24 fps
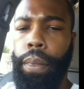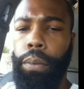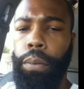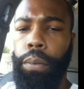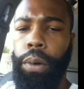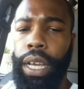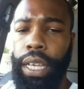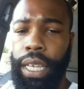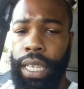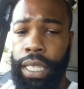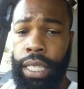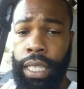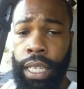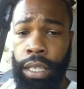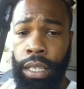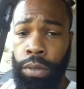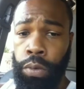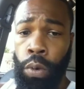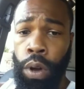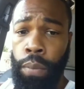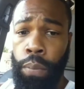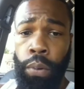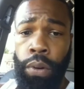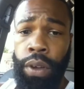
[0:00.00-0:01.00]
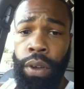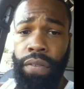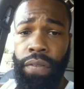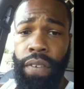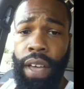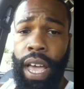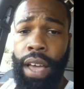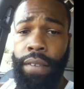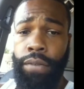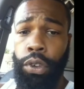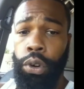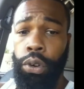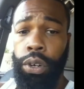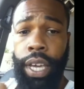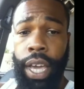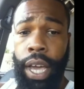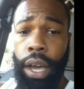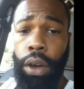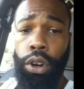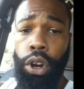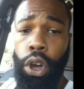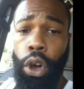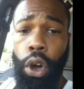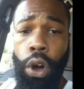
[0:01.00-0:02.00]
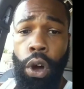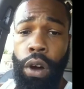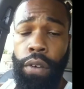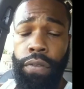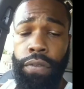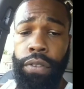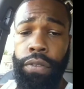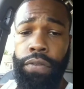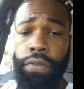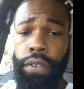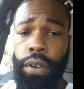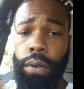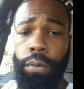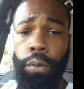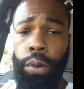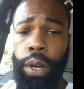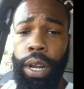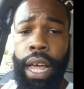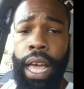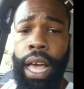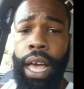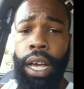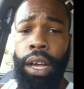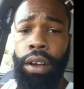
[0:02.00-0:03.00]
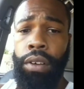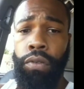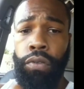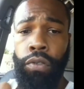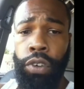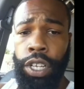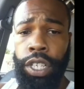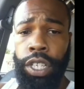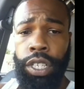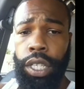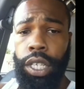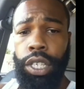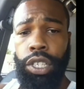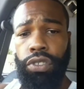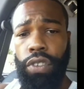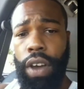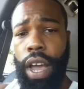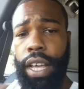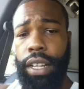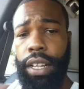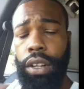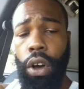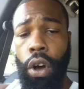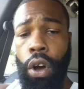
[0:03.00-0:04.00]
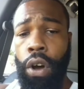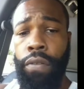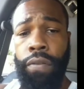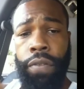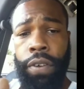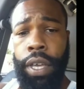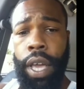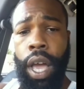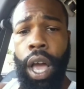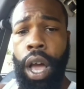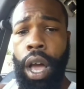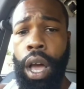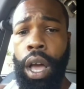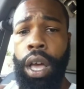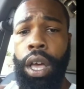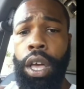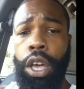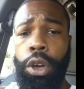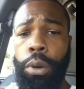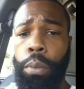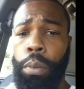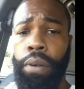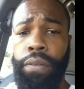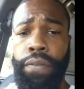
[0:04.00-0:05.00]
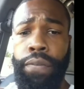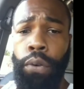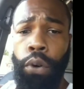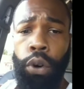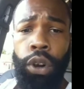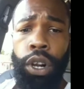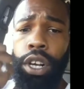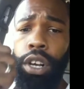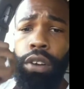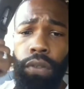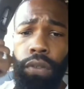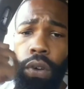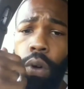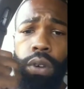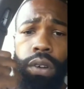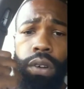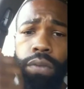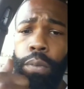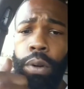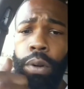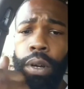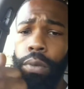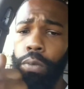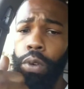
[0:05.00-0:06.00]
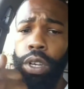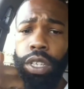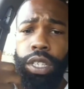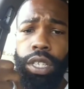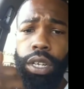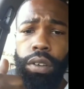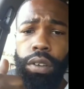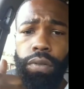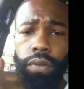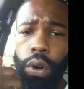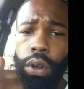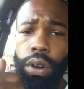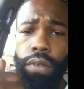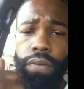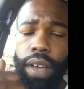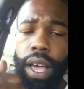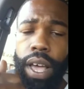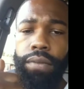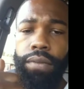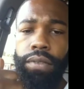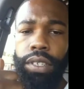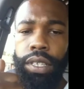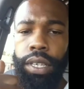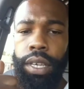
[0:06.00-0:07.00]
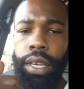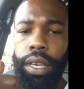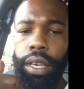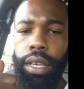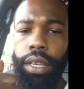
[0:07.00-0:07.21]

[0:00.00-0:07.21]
But is this 1.5 your counter offer from what I originally tried to offer y'all before once the coronavirus hit?